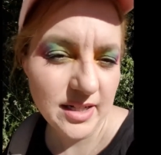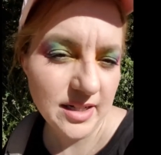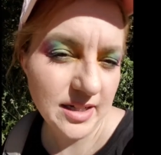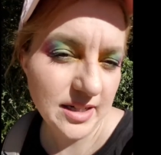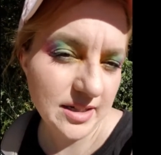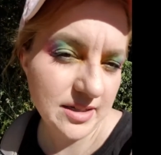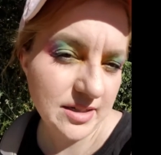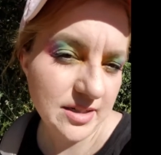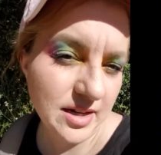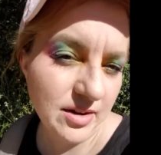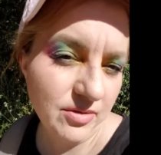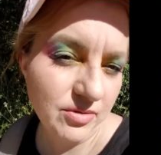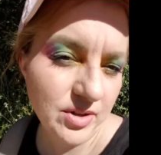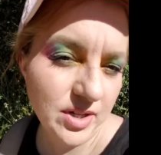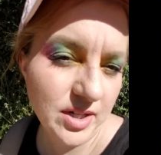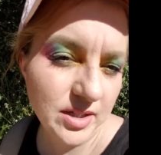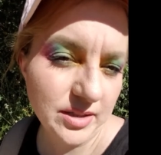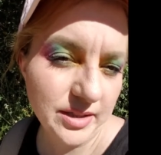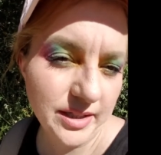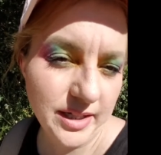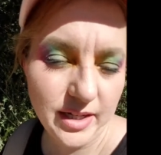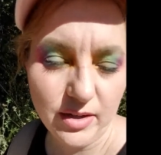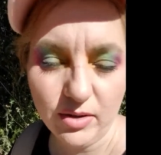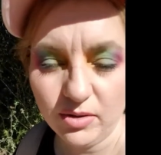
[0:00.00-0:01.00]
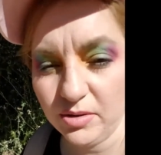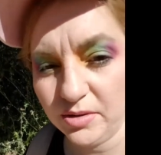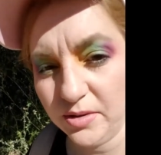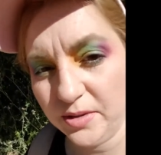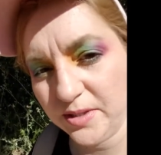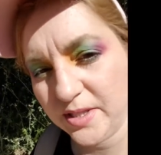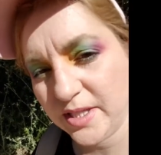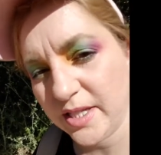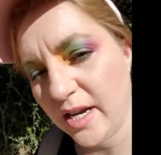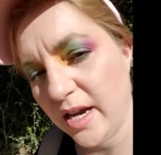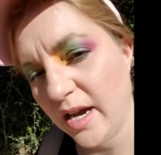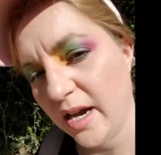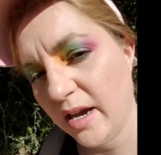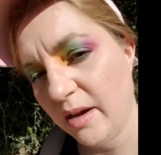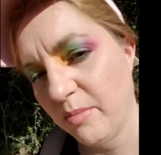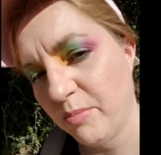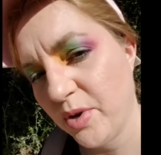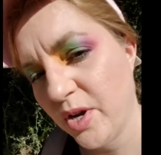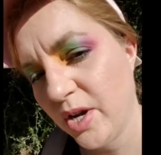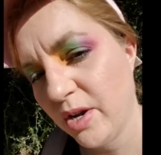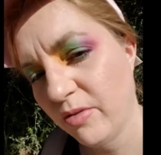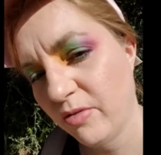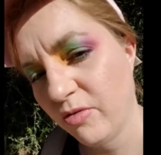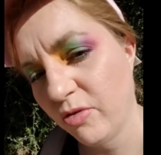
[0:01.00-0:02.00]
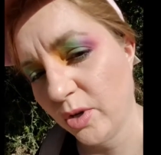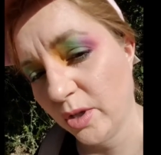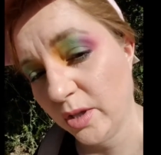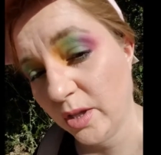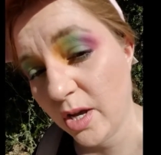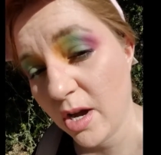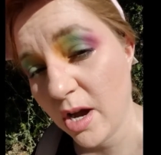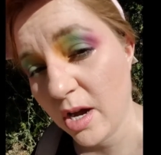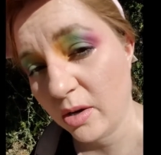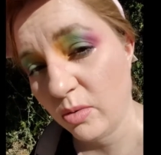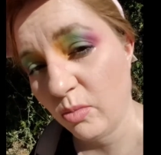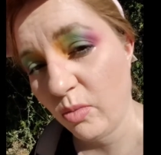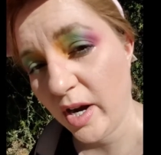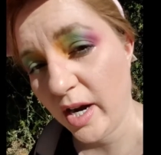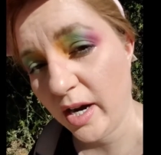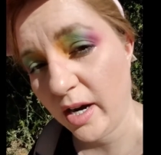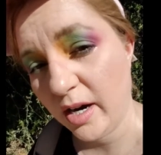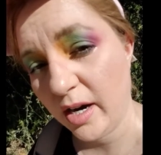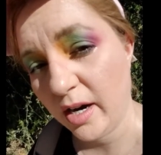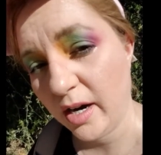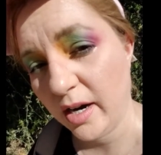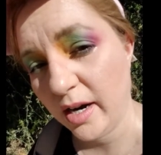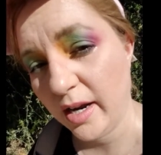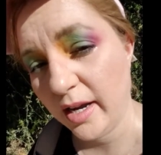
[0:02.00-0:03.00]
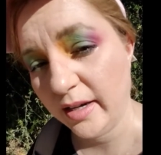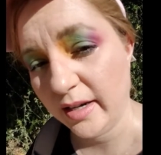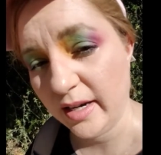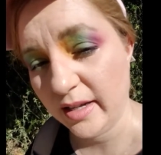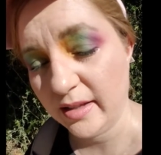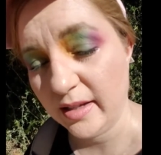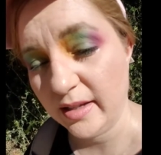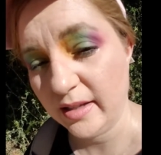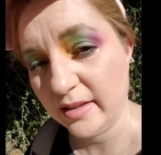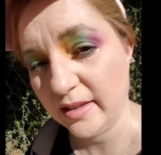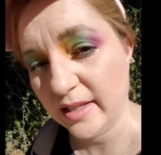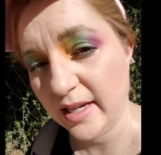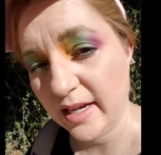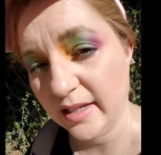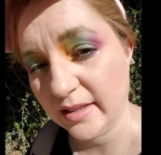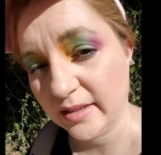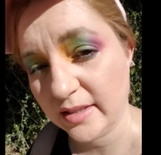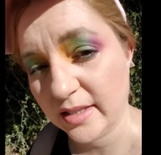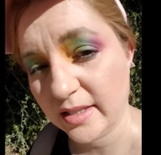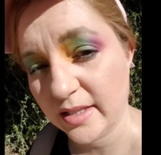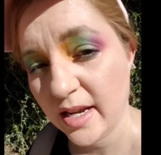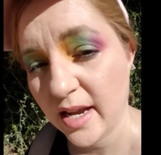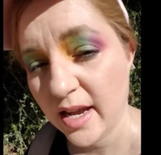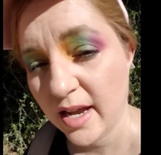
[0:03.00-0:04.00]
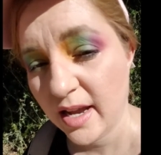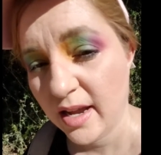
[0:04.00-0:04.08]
it definitely holds up for long wear, and I think that's